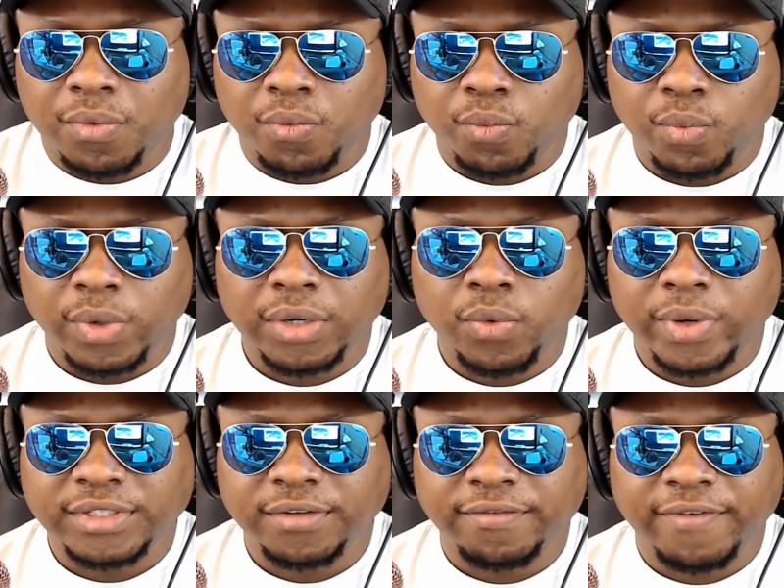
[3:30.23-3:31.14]
we're
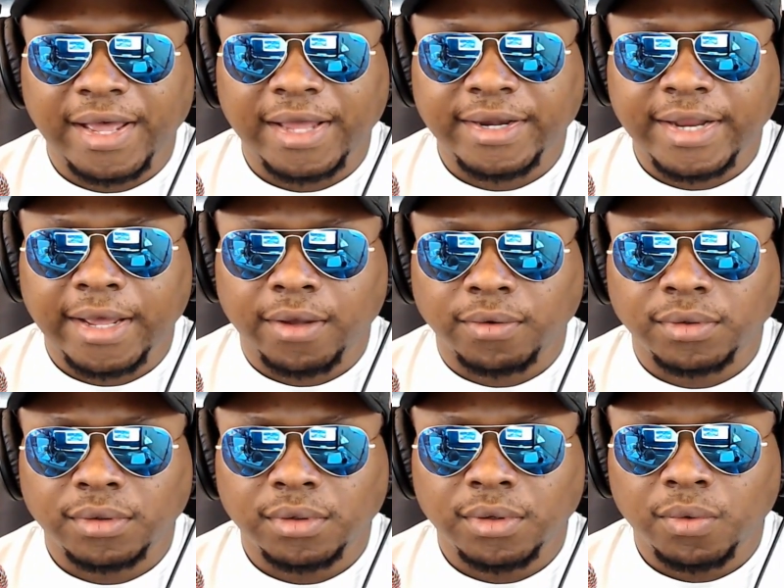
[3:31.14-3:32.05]
going to find out
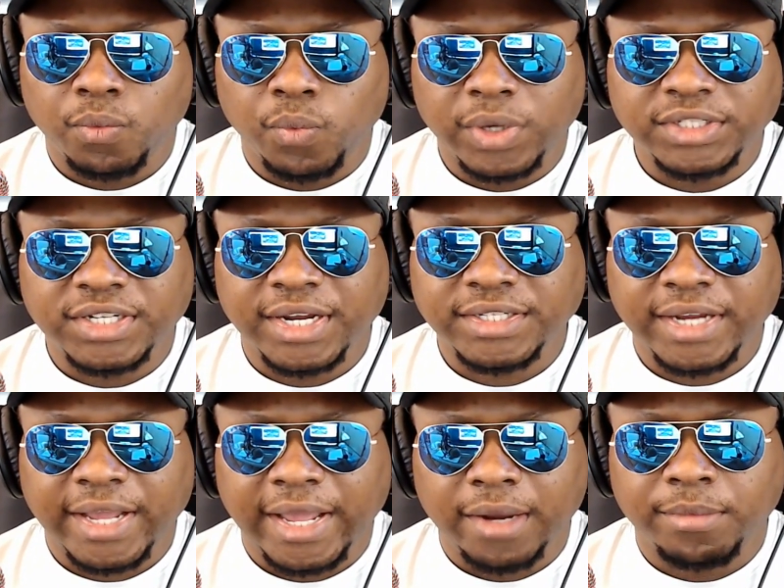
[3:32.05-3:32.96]
what
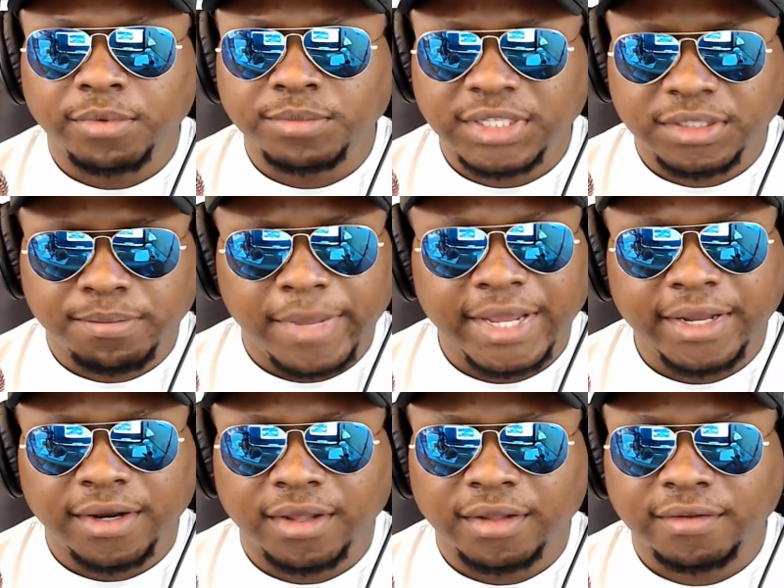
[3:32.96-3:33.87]
J.J. Abrams is
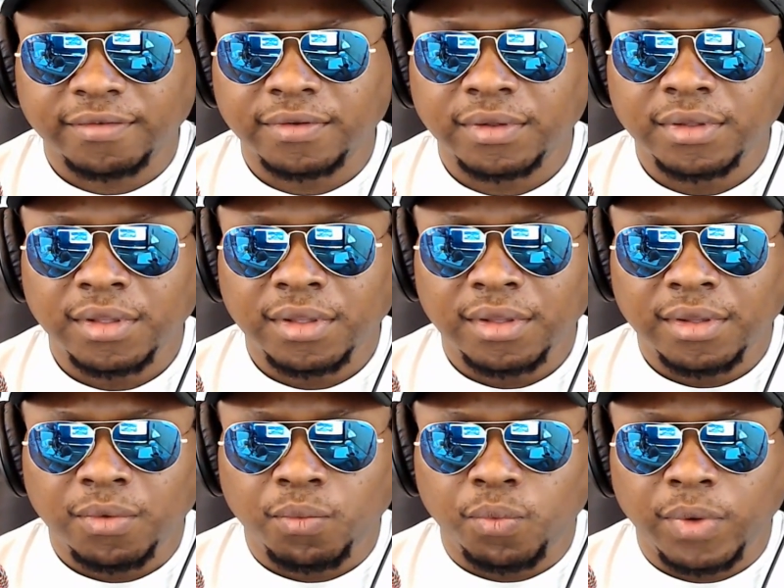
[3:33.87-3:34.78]
made of
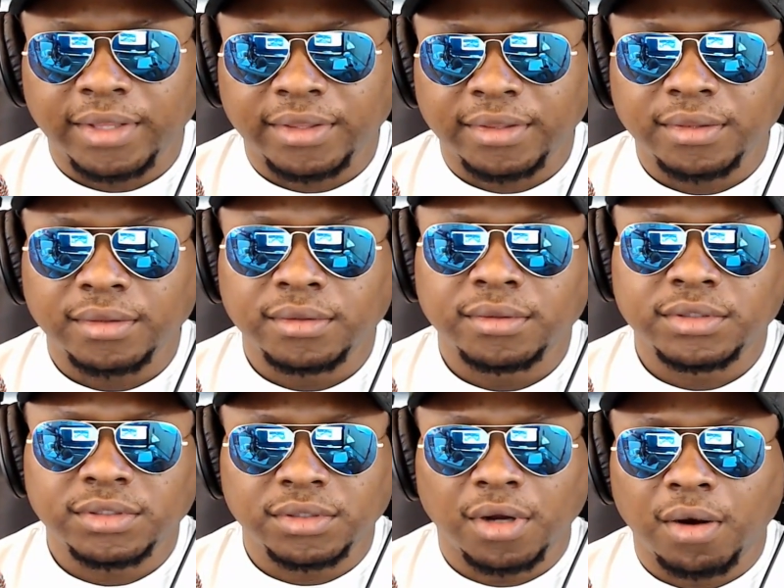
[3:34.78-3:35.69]
with
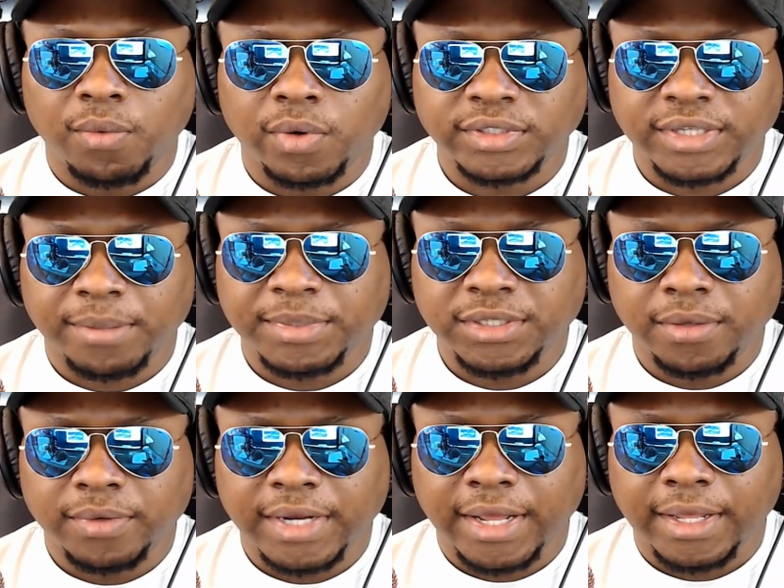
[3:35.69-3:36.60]
Star Wars
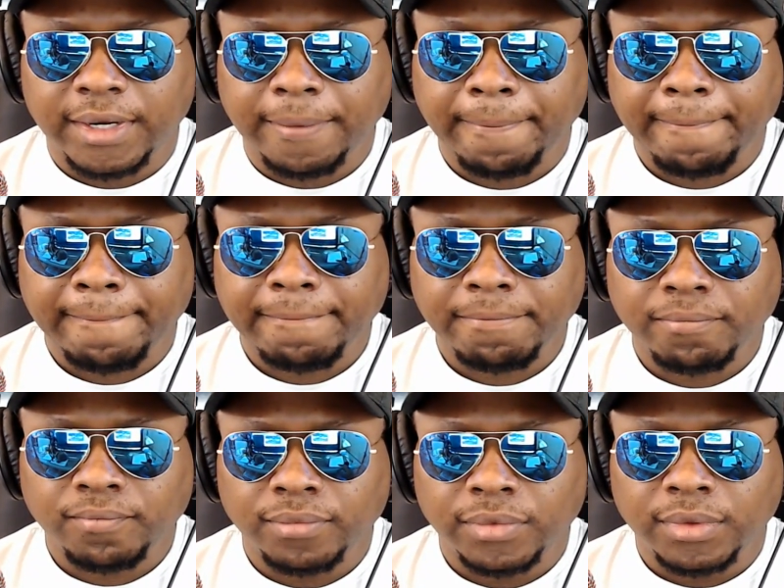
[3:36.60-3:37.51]
Episode 9.
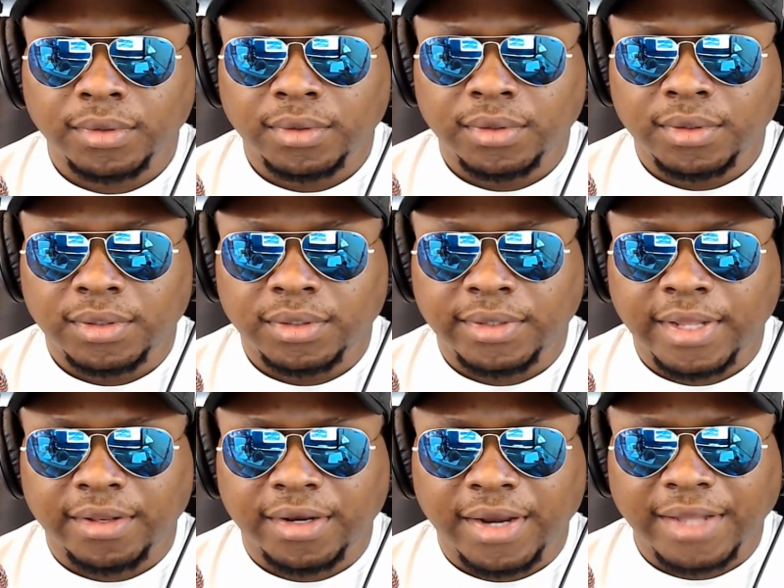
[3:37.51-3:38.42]

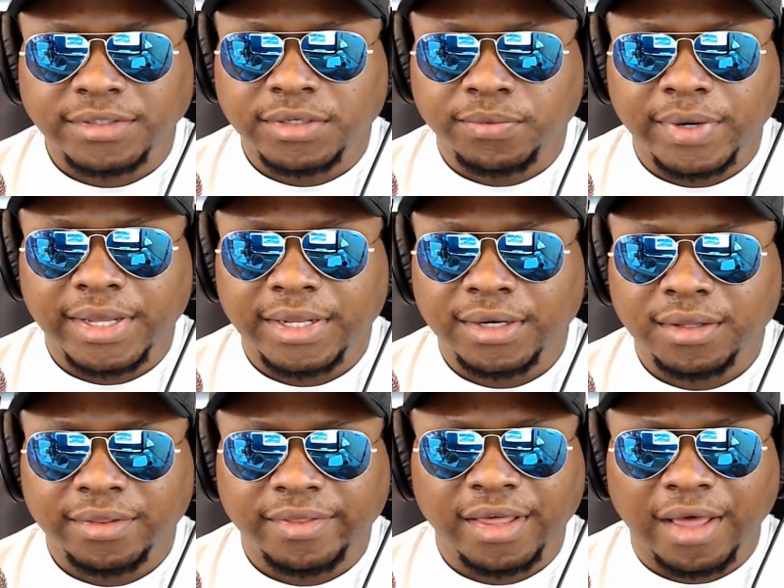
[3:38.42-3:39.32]
Now, the Knights of Ren,
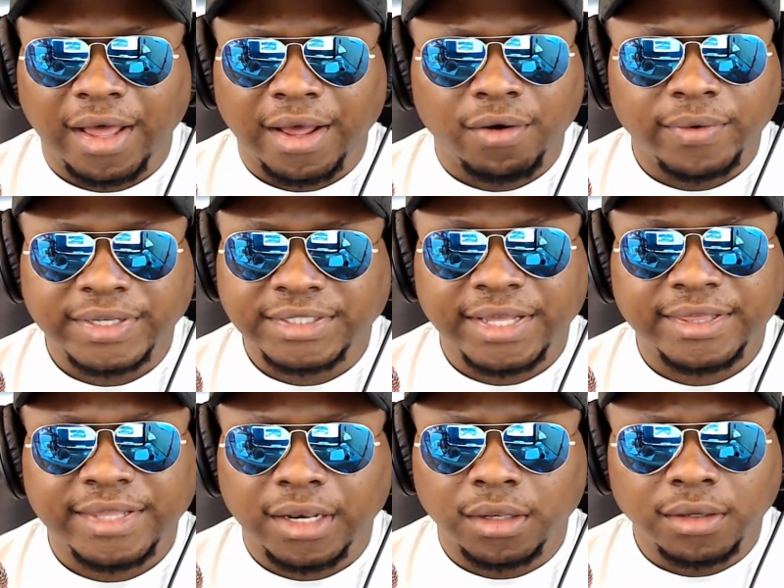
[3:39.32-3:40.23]
I always said
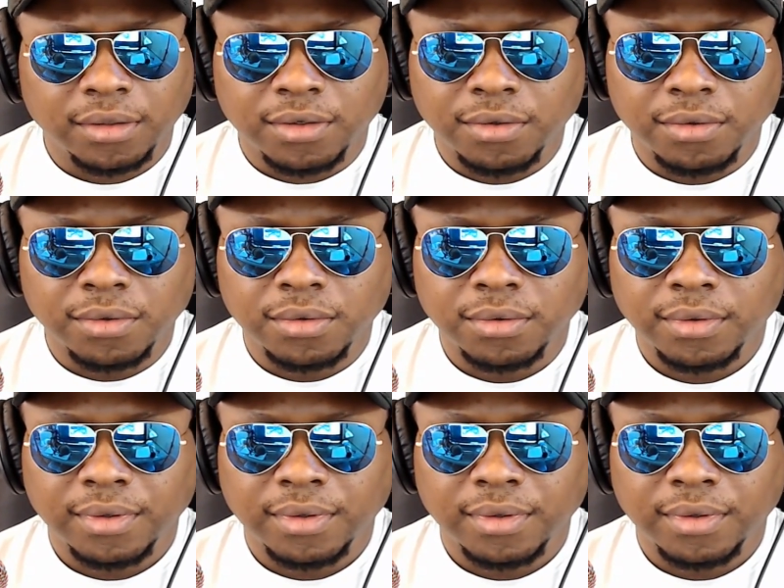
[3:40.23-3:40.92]
they look cool.